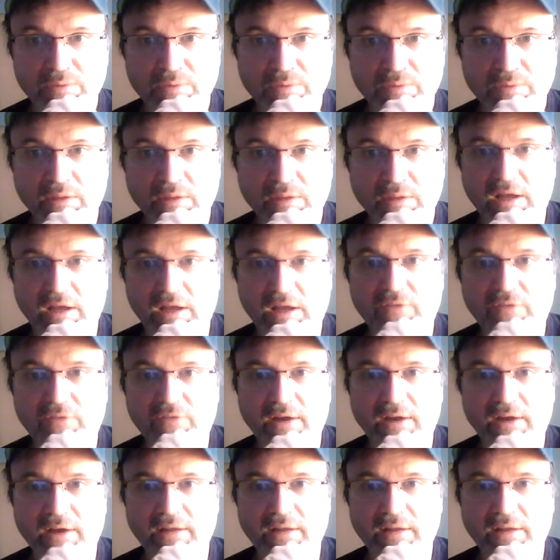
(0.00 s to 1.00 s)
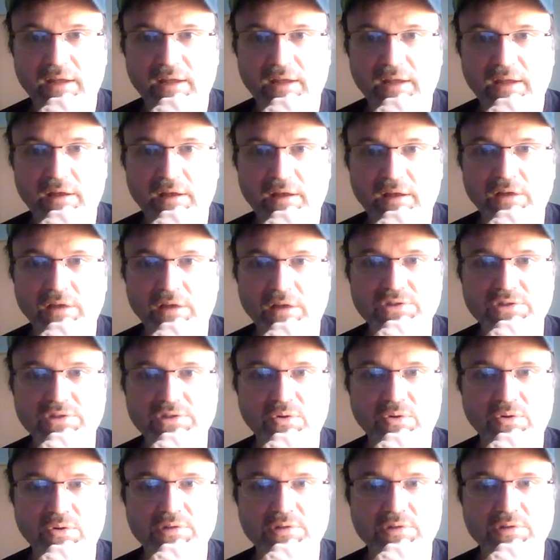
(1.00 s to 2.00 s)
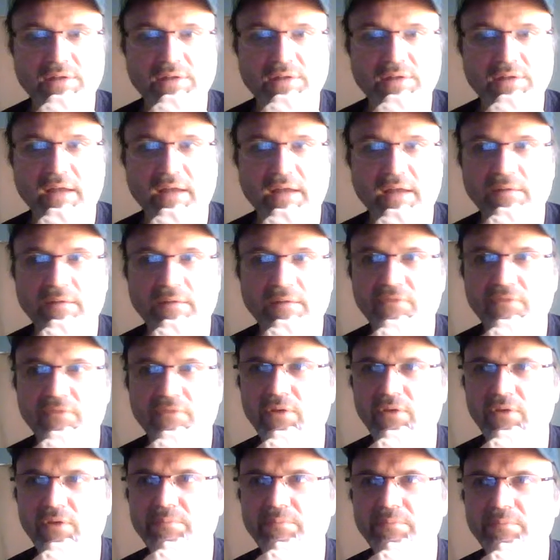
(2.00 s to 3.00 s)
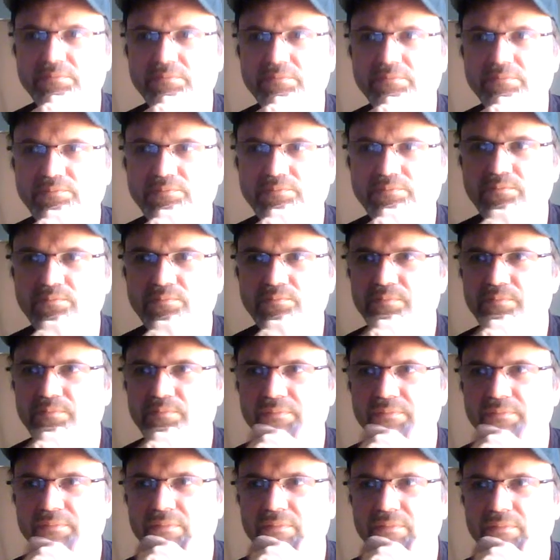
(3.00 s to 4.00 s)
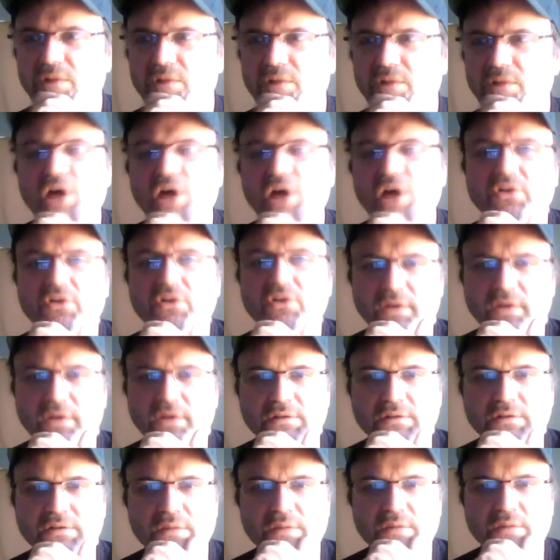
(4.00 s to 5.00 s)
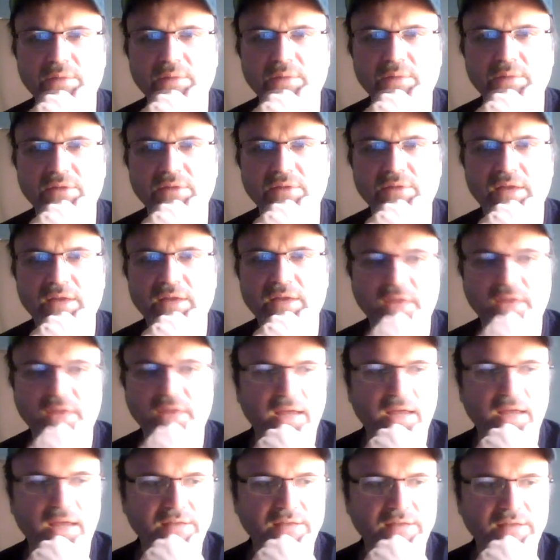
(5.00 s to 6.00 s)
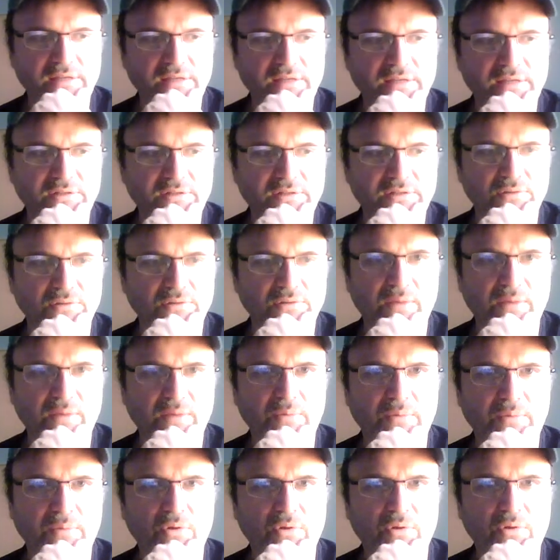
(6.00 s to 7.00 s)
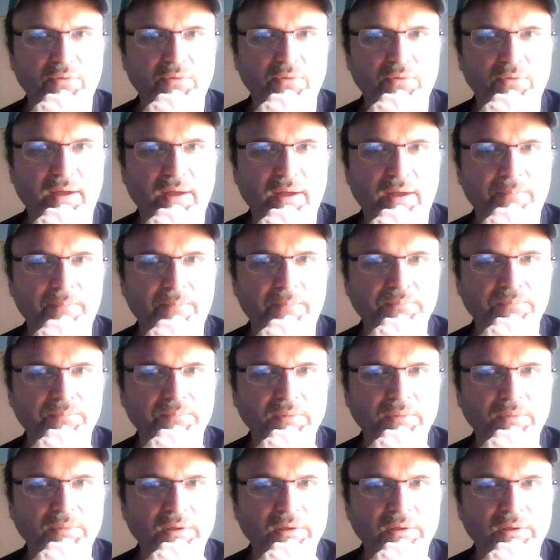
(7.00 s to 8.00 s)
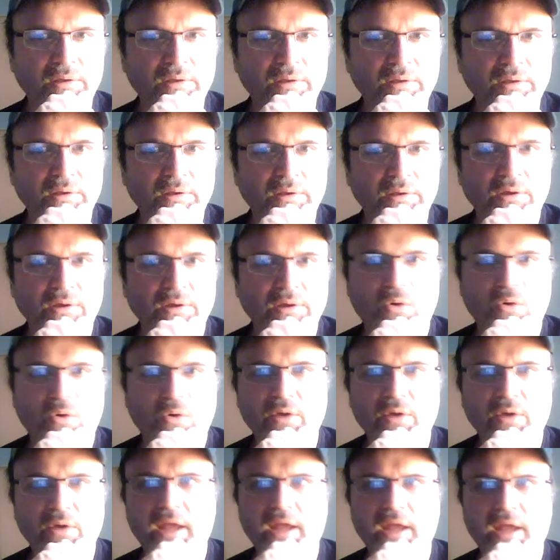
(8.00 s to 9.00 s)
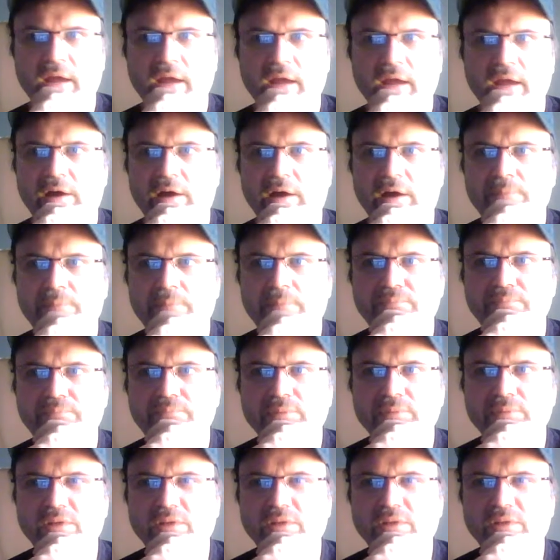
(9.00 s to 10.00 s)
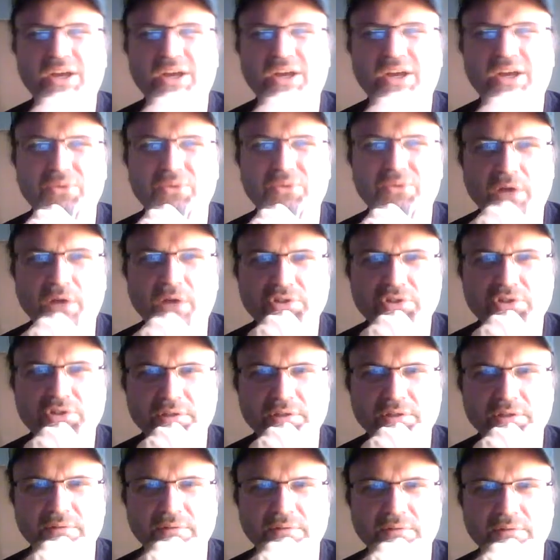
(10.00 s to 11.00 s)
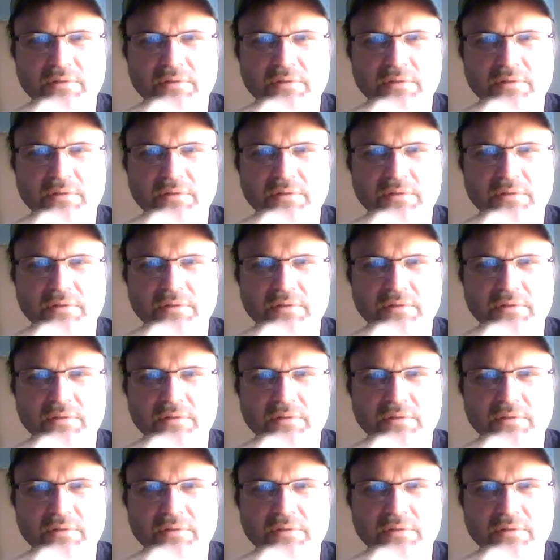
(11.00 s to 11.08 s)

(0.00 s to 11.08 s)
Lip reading: Like I'll find a source that from Hungary or something like that that has a certain bipolar ROM or a like a Russian